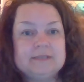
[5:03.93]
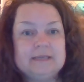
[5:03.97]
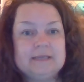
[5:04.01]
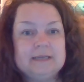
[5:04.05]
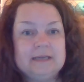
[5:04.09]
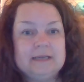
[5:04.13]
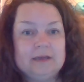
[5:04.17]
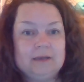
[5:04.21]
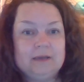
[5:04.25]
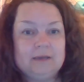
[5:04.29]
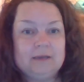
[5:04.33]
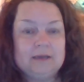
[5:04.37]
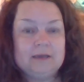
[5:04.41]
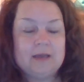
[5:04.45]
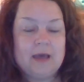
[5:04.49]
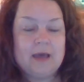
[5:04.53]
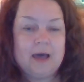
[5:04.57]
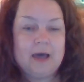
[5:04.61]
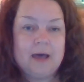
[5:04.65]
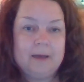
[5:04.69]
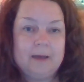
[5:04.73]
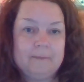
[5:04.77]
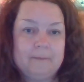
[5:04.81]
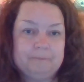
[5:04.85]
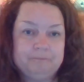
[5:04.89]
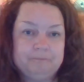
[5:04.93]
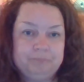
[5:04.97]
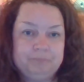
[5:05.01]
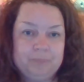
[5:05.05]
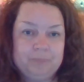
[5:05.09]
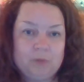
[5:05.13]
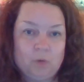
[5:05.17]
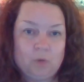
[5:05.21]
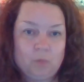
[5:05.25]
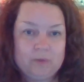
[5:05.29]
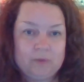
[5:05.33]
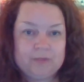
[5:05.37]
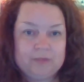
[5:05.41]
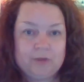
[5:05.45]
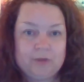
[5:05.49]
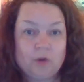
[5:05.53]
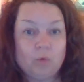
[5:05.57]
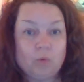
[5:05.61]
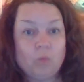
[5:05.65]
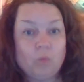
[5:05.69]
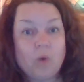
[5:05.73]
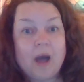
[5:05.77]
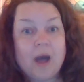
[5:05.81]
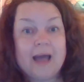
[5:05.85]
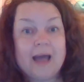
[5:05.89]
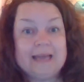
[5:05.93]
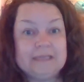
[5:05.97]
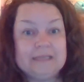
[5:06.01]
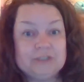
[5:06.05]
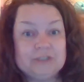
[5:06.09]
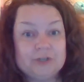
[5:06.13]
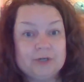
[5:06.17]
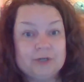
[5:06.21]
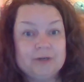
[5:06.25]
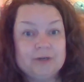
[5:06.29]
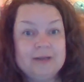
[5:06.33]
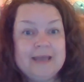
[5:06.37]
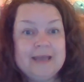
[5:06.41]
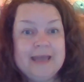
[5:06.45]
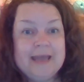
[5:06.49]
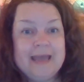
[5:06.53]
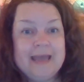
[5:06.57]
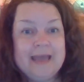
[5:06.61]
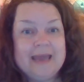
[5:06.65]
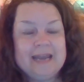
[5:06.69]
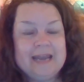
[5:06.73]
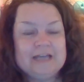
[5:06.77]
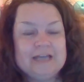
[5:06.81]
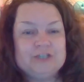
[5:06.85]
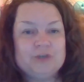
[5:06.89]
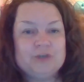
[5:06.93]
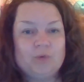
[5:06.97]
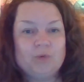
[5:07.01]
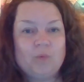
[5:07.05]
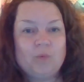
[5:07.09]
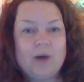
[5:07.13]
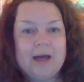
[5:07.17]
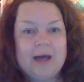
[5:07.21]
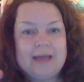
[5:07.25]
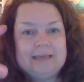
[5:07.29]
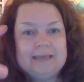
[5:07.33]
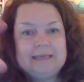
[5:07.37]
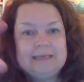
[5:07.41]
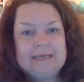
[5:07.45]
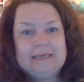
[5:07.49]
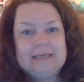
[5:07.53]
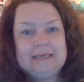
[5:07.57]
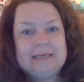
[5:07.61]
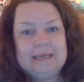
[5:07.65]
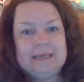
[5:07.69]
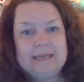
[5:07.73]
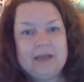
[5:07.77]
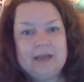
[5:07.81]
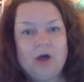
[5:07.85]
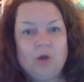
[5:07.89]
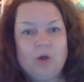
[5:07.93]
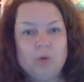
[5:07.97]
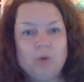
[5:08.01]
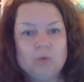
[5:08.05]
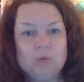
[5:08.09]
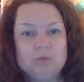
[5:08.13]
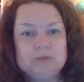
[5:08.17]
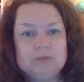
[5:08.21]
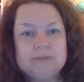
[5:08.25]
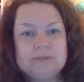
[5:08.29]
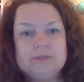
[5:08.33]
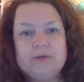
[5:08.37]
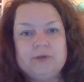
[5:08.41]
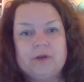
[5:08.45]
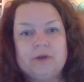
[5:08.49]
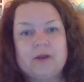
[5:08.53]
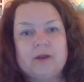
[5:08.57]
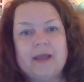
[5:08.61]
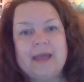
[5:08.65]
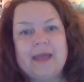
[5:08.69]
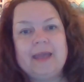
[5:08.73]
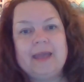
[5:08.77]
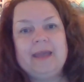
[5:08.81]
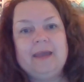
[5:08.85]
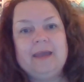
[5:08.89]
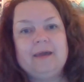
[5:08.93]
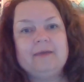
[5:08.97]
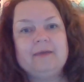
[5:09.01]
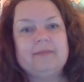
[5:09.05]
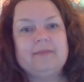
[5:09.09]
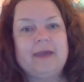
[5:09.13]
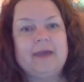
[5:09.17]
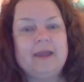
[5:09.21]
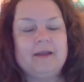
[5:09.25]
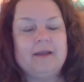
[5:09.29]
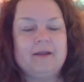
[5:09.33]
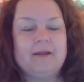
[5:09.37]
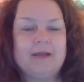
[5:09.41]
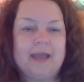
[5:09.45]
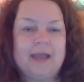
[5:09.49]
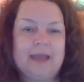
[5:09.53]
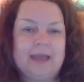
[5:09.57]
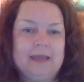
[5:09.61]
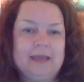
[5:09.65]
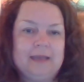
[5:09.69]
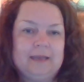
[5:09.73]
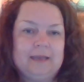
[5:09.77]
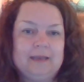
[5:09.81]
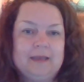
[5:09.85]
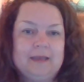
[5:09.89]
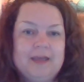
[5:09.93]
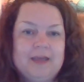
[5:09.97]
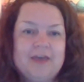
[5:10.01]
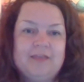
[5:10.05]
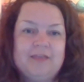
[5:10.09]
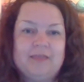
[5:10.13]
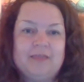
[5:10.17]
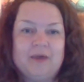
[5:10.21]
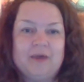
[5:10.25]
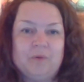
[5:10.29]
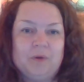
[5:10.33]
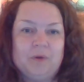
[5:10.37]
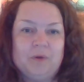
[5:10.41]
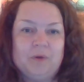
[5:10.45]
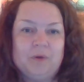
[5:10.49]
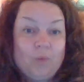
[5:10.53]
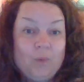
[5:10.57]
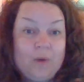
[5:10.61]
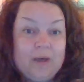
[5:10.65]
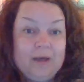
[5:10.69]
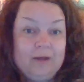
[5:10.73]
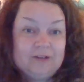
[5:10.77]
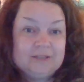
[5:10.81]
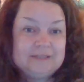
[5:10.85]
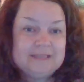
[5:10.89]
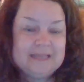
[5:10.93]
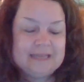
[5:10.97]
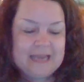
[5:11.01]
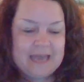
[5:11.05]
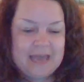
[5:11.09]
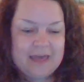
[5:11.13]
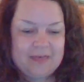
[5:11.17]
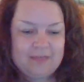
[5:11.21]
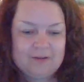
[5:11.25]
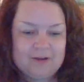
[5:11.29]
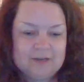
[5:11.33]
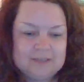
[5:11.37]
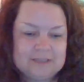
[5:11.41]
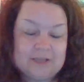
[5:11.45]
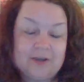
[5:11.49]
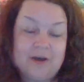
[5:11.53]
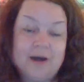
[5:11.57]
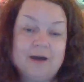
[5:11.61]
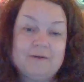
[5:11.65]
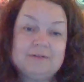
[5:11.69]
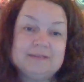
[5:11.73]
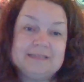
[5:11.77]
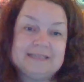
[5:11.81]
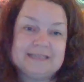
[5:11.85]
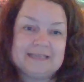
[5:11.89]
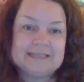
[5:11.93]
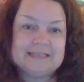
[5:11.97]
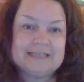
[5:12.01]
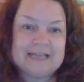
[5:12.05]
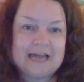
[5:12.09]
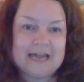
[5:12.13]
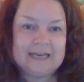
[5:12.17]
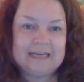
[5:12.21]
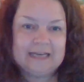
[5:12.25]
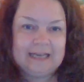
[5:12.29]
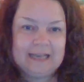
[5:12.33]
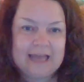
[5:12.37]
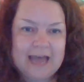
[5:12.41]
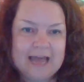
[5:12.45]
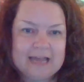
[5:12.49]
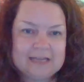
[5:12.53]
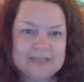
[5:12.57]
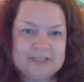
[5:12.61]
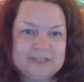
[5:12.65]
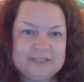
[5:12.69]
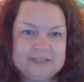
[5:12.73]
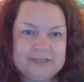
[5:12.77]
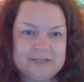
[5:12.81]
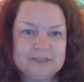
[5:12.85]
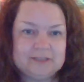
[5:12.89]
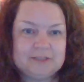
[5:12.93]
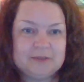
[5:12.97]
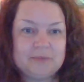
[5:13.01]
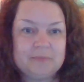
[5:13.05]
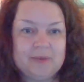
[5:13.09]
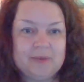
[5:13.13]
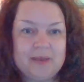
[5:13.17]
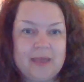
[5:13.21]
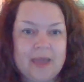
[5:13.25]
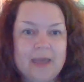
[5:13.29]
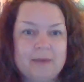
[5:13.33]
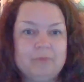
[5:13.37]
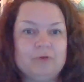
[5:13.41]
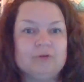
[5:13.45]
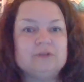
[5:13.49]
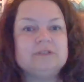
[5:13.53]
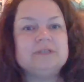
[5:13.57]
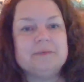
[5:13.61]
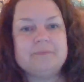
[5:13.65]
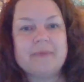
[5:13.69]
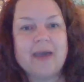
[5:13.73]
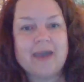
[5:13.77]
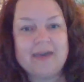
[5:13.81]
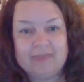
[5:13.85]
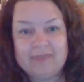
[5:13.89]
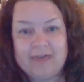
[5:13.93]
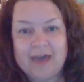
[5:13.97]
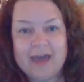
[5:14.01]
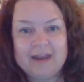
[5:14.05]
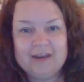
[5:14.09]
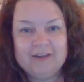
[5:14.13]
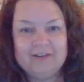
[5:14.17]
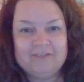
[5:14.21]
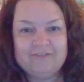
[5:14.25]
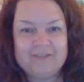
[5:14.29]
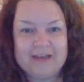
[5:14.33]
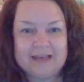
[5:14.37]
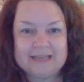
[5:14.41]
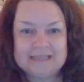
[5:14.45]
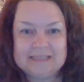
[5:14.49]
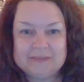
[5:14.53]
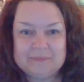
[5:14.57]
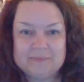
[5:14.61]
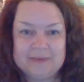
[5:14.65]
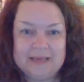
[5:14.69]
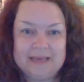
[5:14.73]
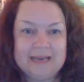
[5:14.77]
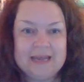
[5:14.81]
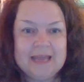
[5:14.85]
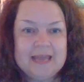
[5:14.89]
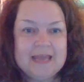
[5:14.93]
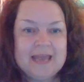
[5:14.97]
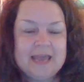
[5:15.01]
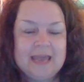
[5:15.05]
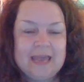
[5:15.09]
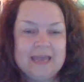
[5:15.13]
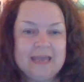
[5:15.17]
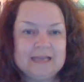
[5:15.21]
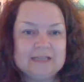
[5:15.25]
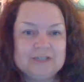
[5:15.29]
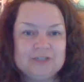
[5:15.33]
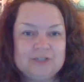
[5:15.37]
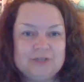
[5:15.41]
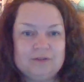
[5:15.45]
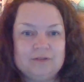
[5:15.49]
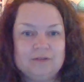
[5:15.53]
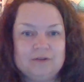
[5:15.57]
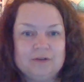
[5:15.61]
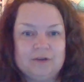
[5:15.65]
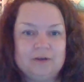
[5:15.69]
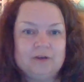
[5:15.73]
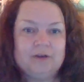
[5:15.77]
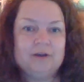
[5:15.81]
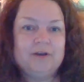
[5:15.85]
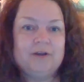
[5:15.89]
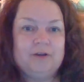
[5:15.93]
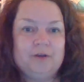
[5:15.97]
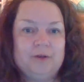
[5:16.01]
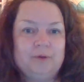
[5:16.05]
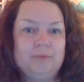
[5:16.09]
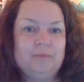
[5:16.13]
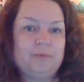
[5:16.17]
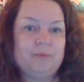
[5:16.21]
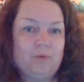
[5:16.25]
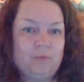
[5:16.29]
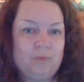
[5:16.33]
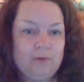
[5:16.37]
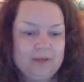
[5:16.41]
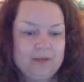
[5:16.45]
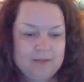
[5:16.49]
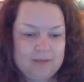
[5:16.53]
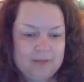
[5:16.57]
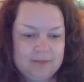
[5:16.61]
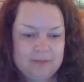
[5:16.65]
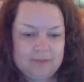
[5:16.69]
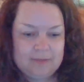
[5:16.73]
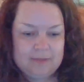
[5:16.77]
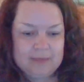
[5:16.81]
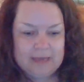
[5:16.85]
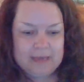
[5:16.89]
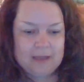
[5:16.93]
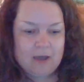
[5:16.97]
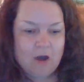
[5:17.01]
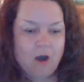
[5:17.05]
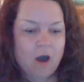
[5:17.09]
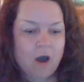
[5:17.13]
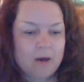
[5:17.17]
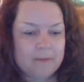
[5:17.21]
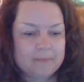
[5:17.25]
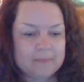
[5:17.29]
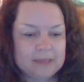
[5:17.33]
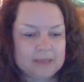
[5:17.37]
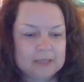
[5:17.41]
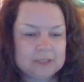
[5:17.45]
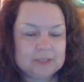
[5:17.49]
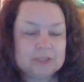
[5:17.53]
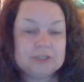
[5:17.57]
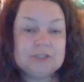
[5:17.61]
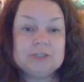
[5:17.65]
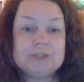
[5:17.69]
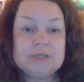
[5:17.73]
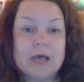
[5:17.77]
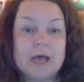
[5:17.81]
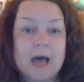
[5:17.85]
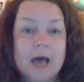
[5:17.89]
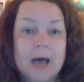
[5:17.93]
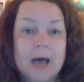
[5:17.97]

it in with your winder, and as you're winding it holds your hank there, and they work well together. So I was excited last year to be able to make that investment into the group with the Amish